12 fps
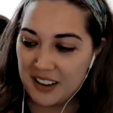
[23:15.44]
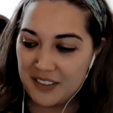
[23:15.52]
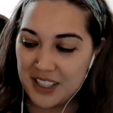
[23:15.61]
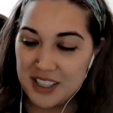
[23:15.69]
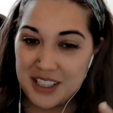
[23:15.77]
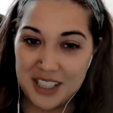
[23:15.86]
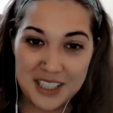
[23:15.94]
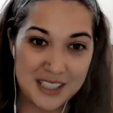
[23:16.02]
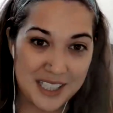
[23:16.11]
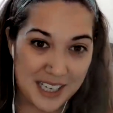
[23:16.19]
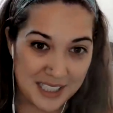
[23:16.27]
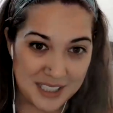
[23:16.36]
And she
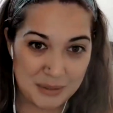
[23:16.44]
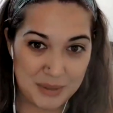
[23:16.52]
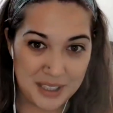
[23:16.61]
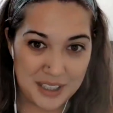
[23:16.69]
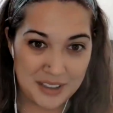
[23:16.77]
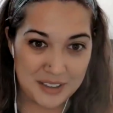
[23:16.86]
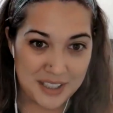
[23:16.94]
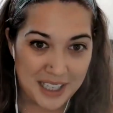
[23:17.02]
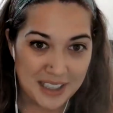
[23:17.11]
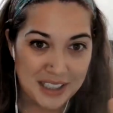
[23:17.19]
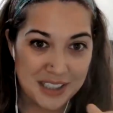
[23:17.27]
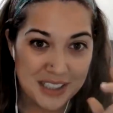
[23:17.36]
just texted me the other
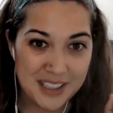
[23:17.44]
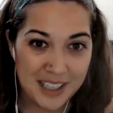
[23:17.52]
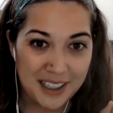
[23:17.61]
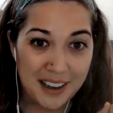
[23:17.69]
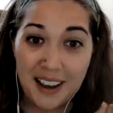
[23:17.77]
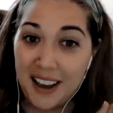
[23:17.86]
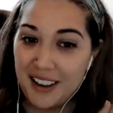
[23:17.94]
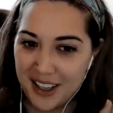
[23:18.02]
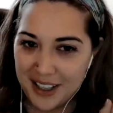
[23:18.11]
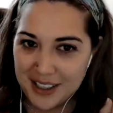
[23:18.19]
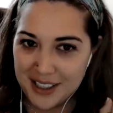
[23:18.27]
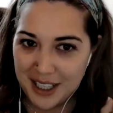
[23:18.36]
day that she's like, I haven't
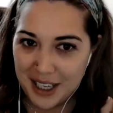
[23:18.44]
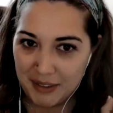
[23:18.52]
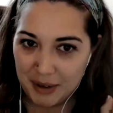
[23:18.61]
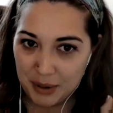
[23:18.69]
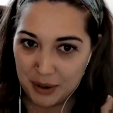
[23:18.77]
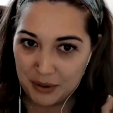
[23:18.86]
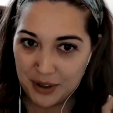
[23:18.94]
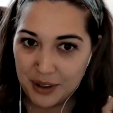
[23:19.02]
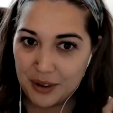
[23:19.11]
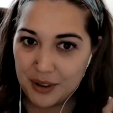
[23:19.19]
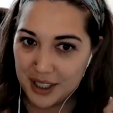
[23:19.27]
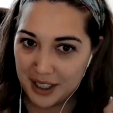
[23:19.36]
had to take
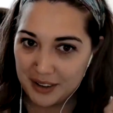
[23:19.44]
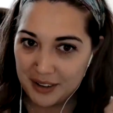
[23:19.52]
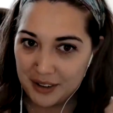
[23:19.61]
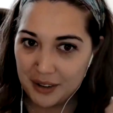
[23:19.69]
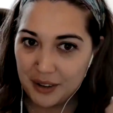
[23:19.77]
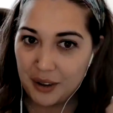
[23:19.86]
ibuprofen or Tylenol